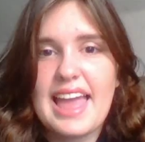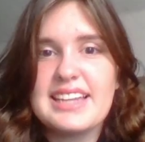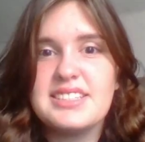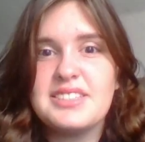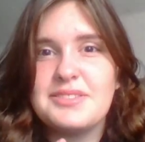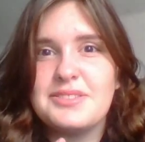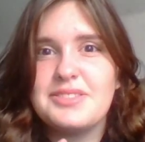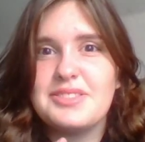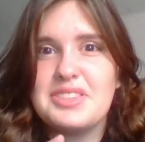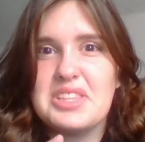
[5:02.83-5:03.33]

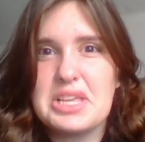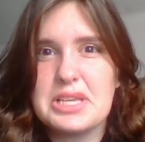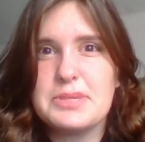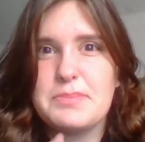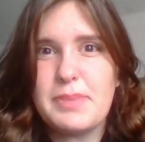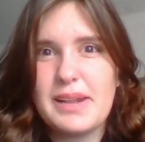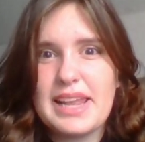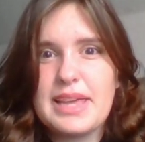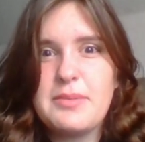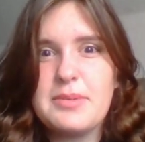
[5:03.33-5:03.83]
And this
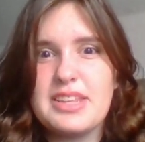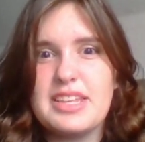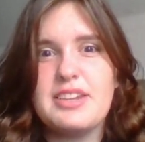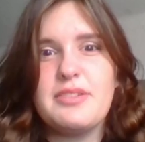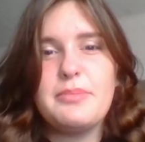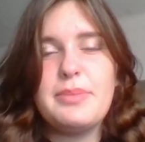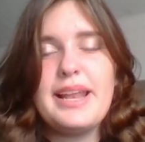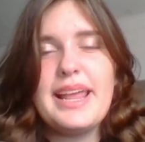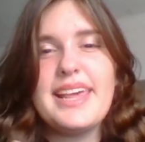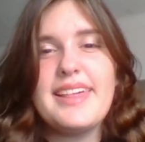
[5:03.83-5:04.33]
play within
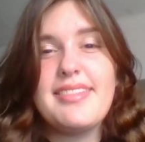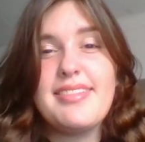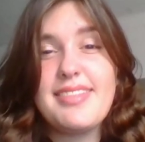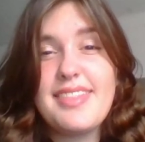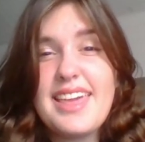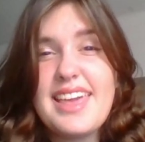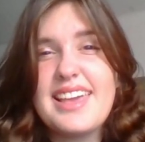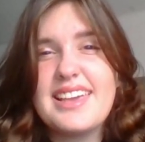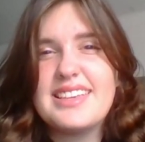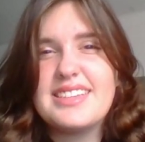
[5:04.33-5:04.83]
a play
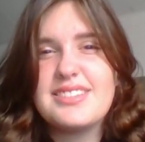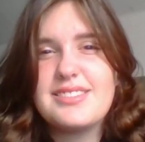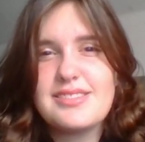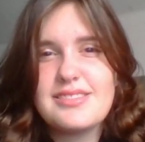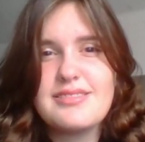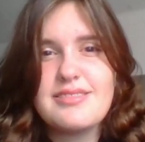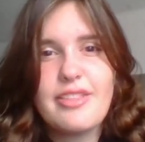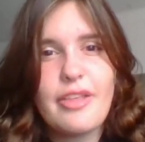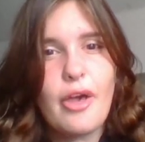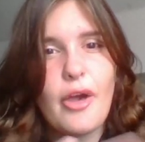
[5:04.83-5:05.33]
thing
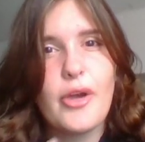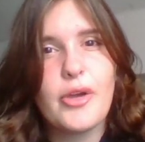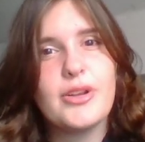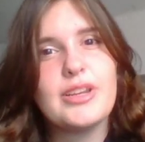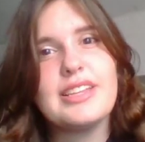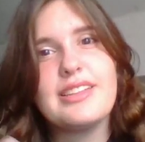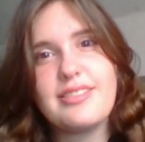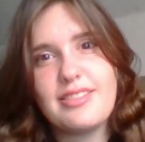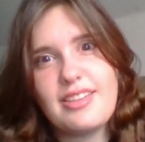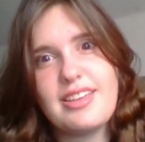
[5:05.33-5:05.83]
isn't the
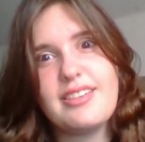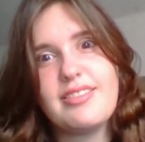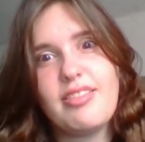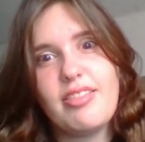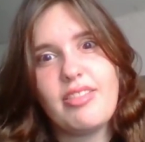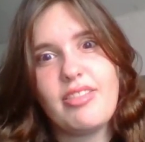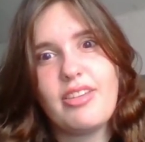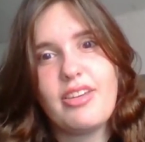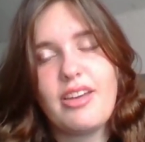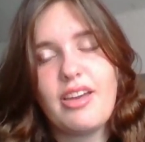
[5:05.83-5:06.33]
only
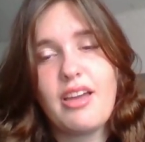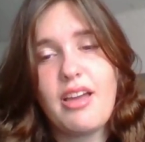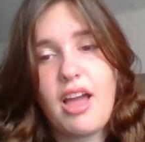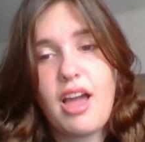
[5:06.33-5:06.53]
thing that